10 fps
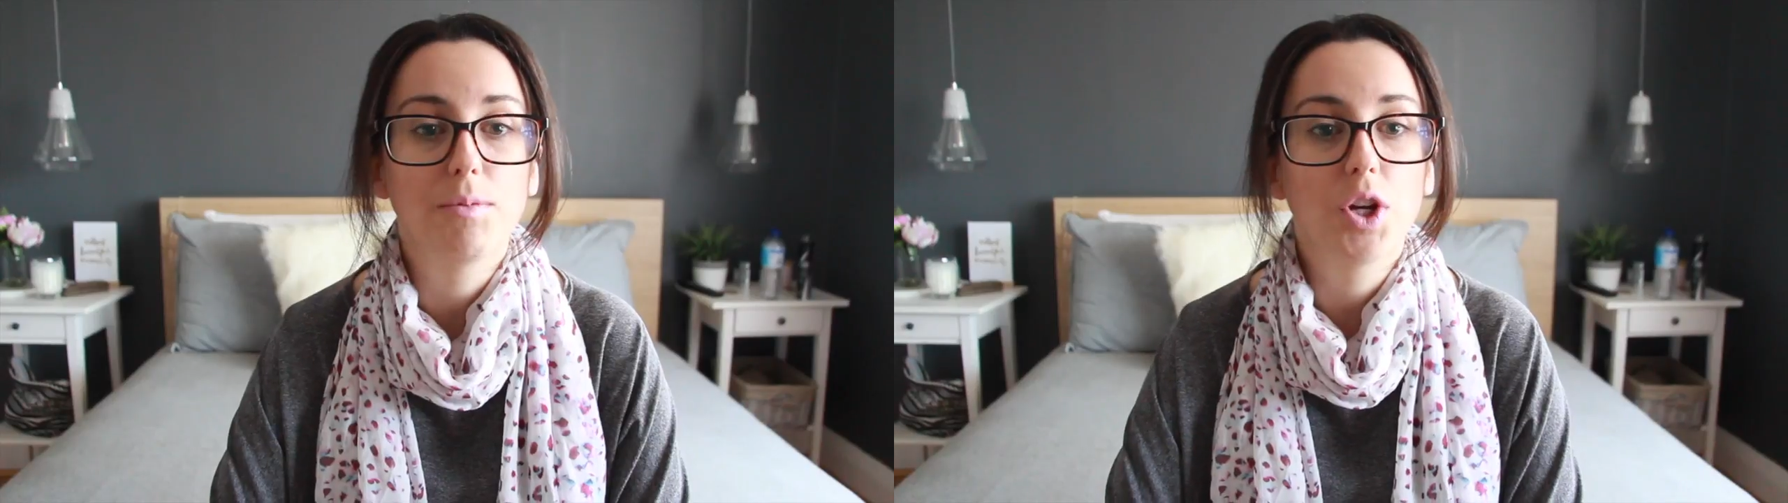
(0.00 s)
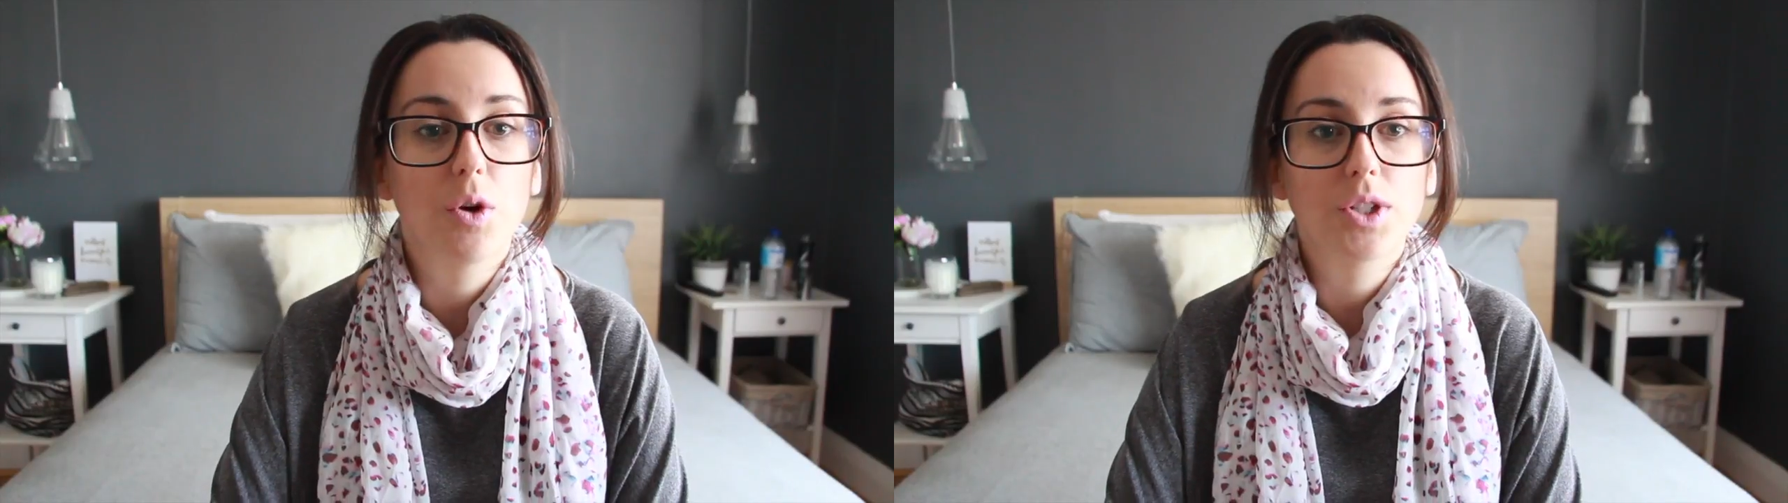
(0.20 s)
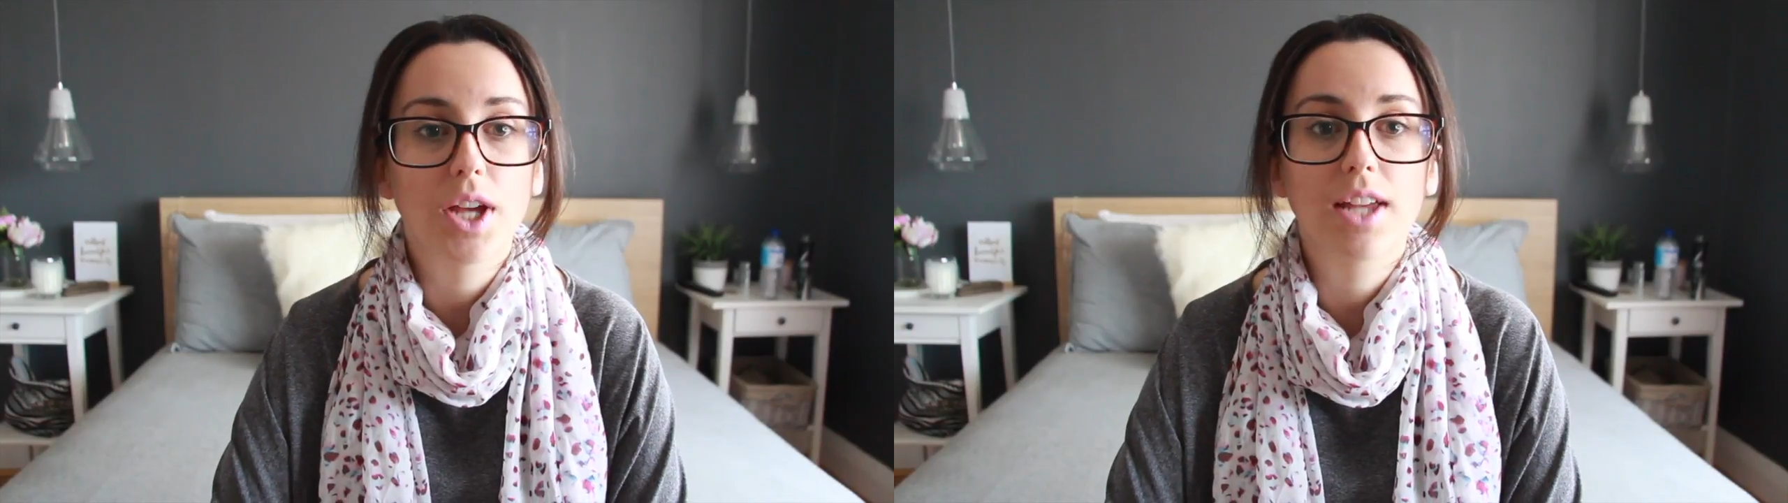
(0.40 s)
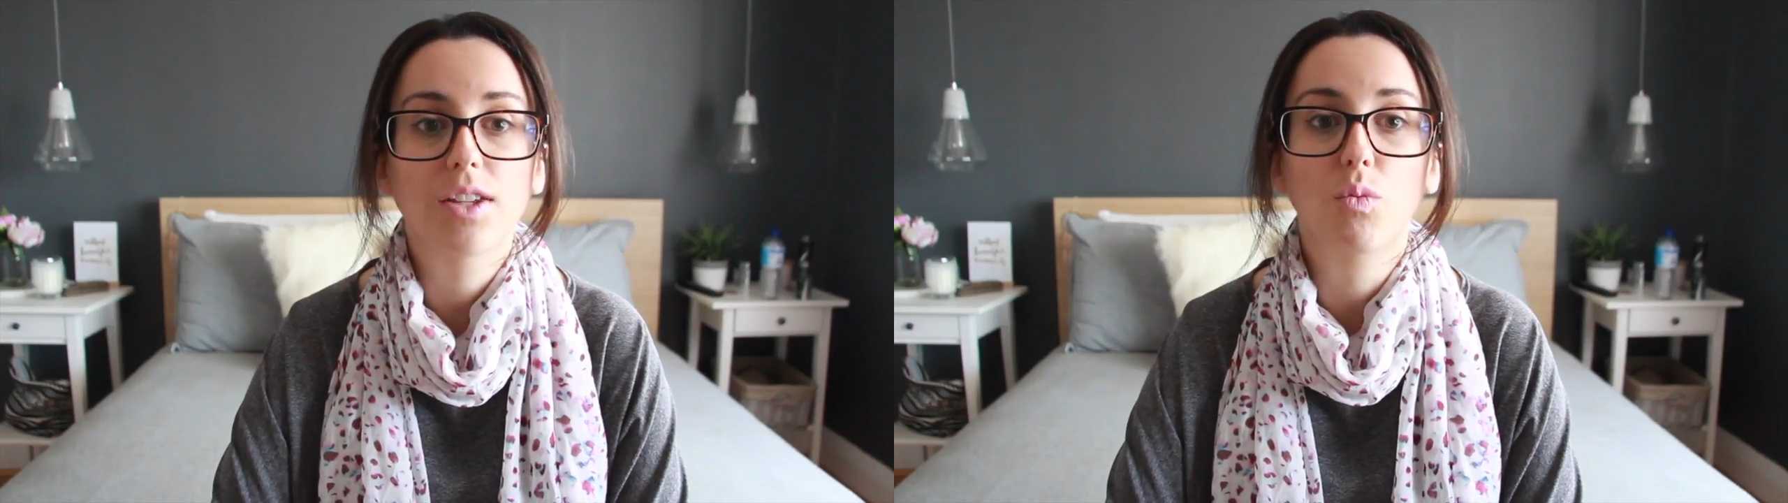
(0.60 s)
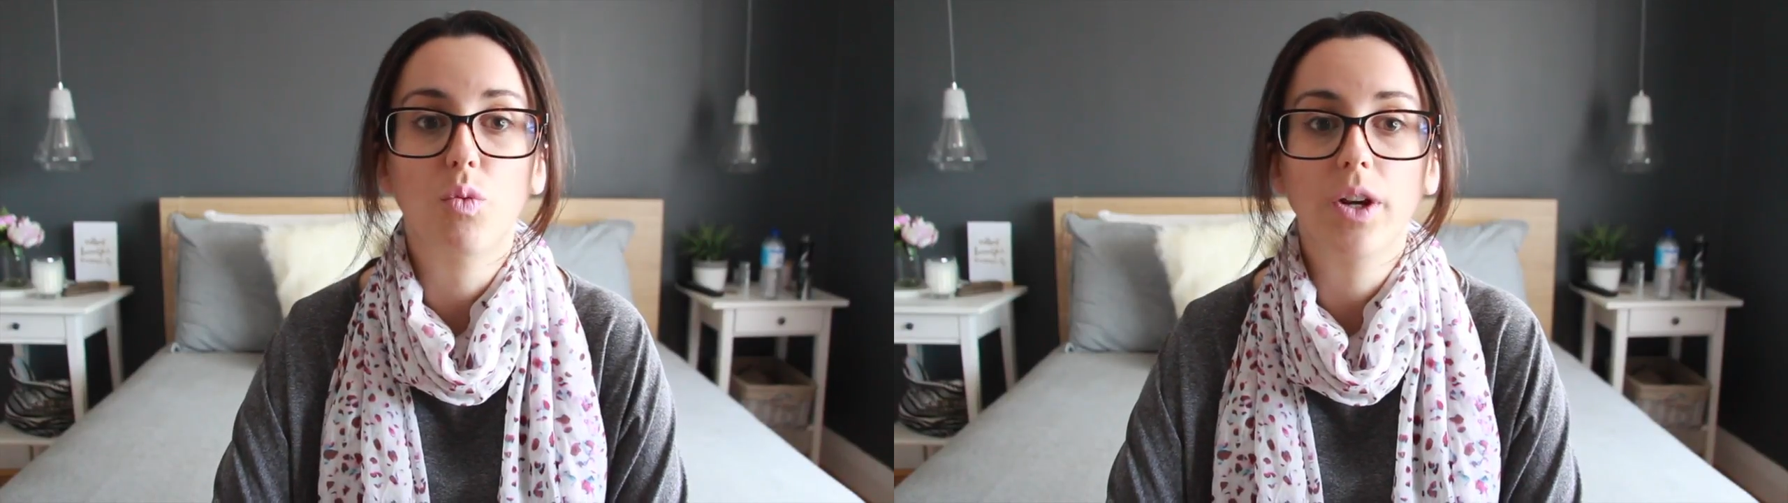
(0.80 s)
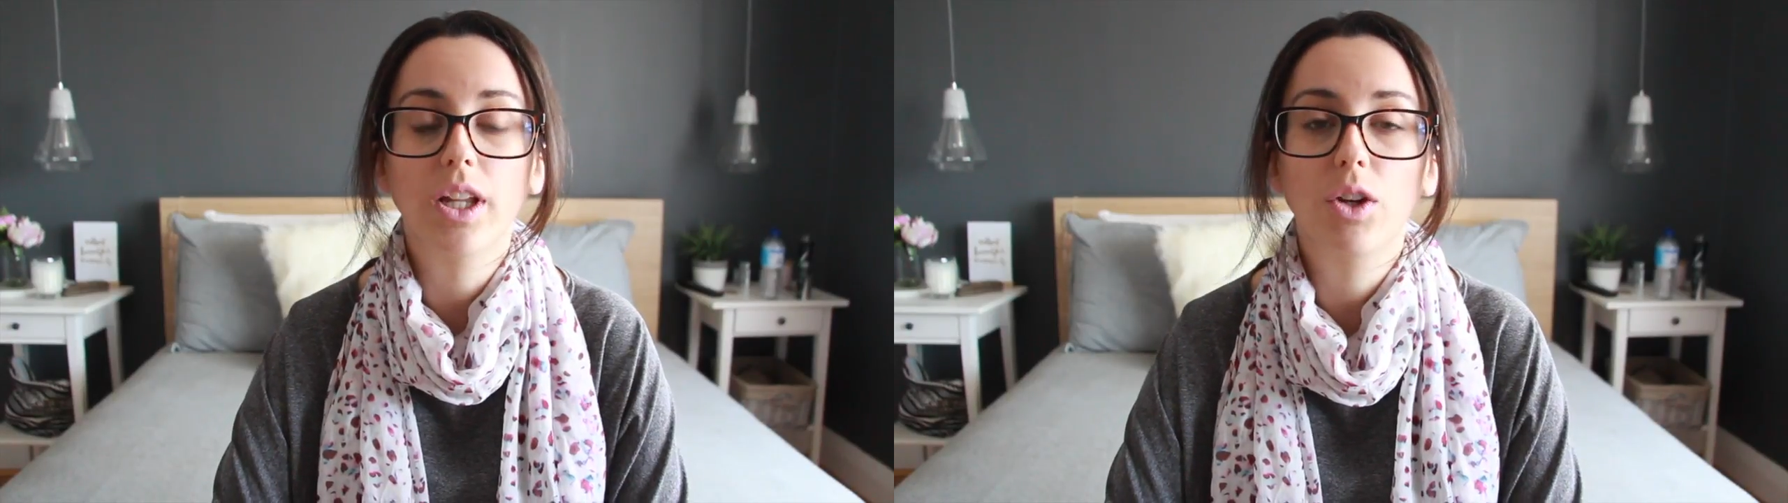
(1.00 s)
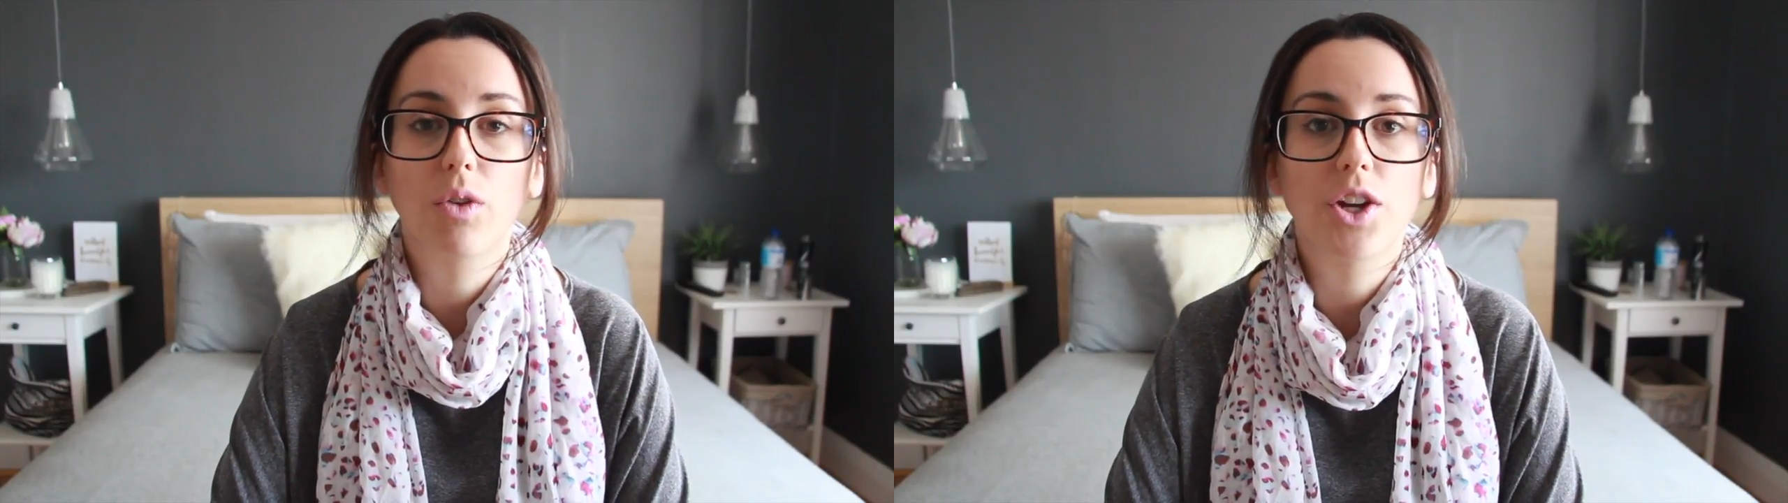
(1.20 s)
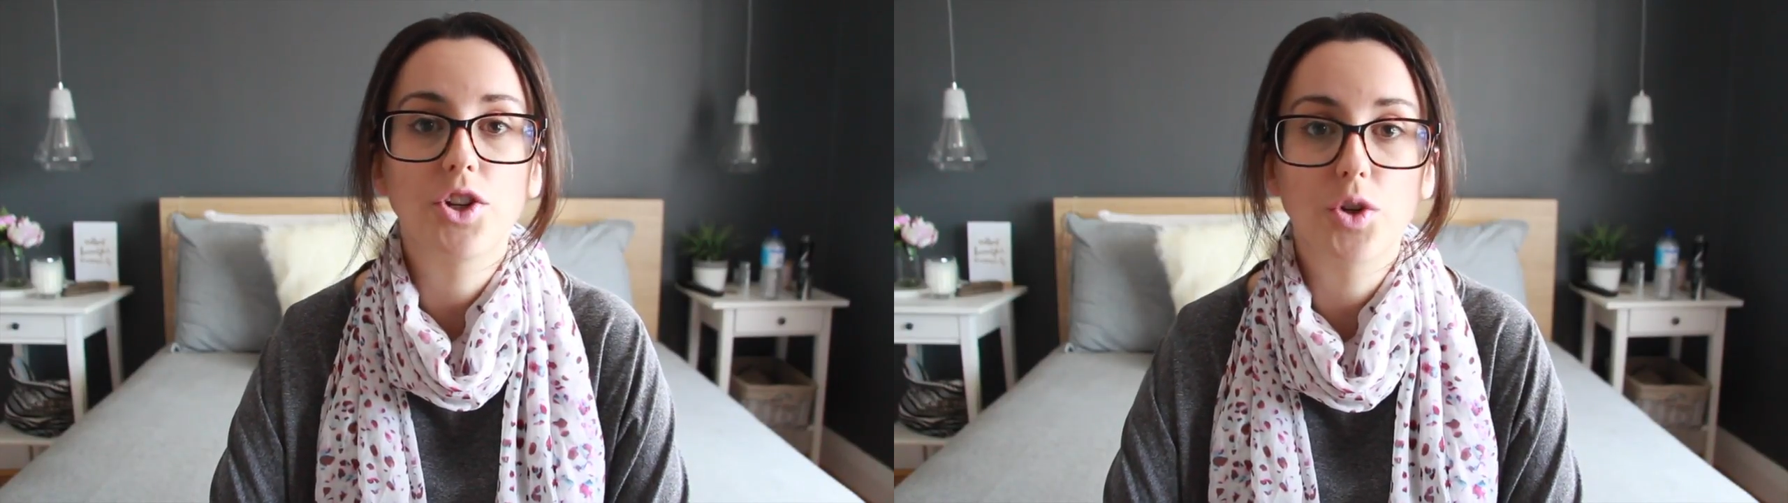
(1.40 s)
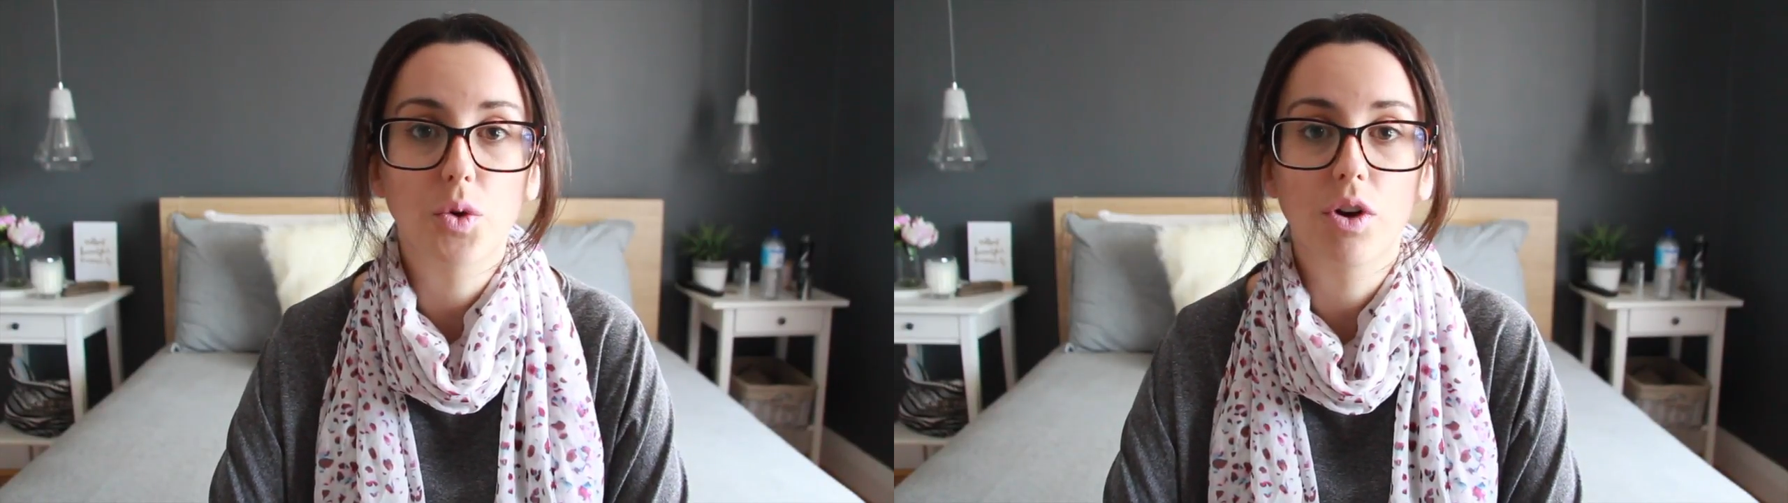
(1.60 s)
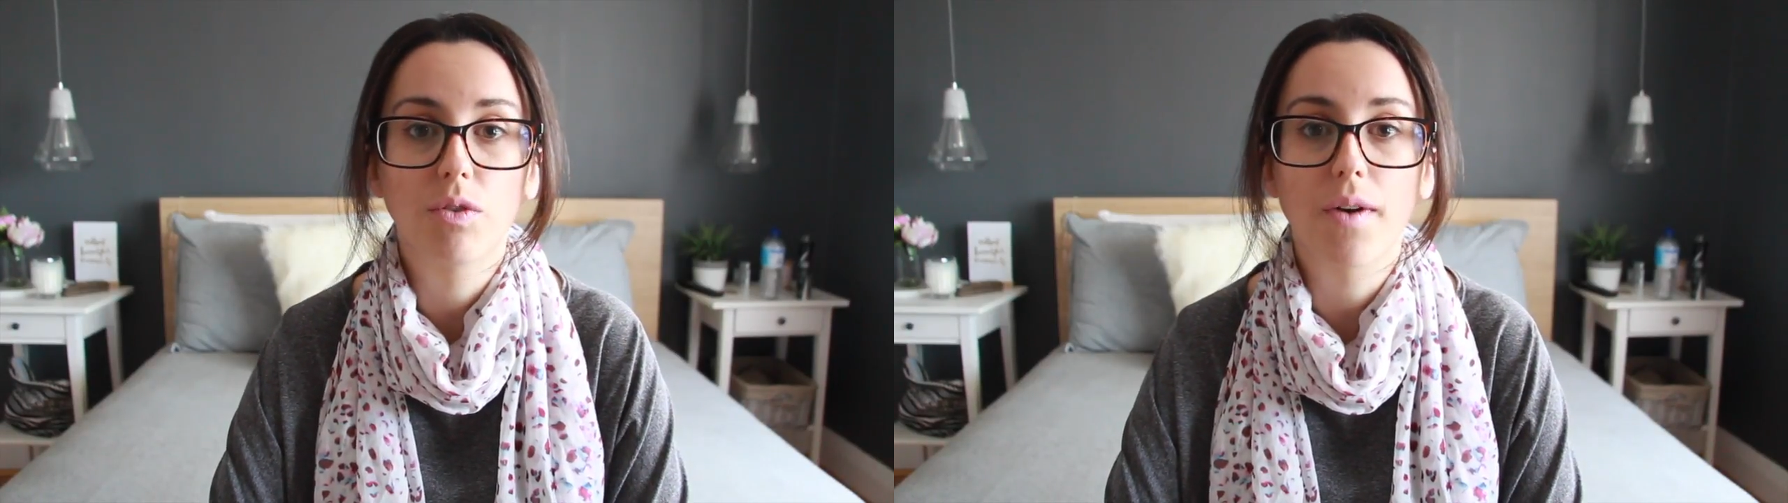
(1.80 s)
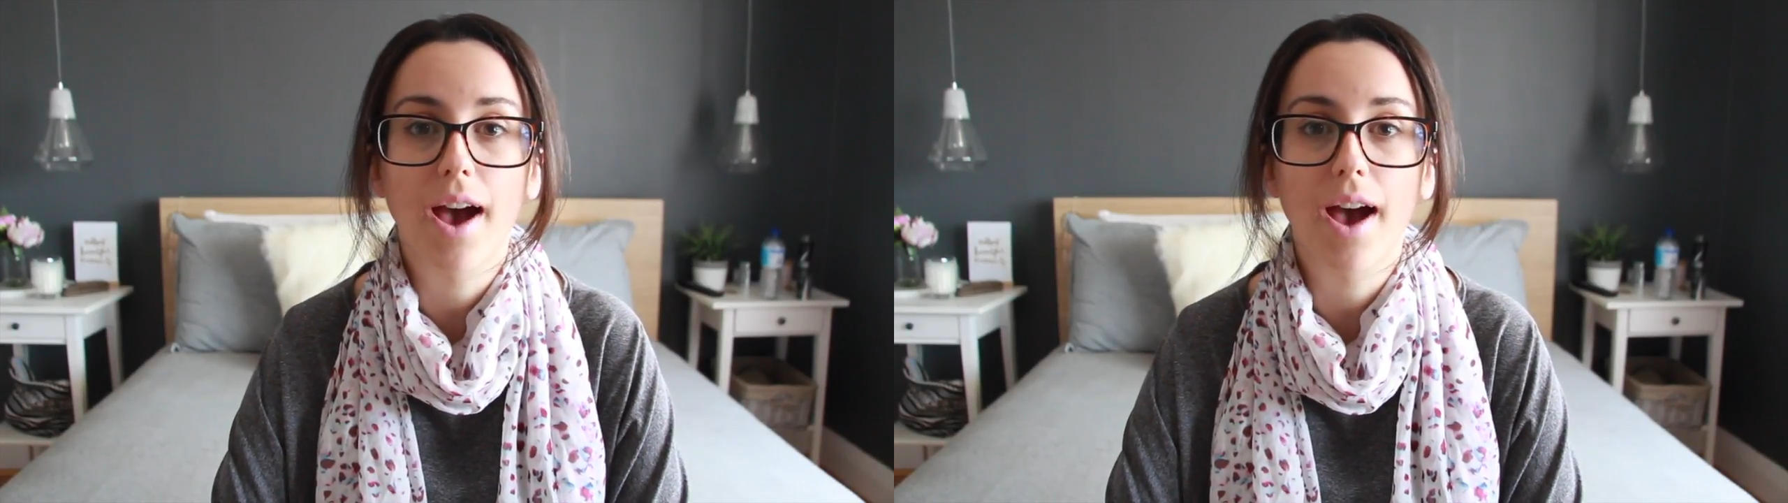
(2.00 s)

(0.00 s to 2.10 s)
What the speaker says: She also has a really great tutorial for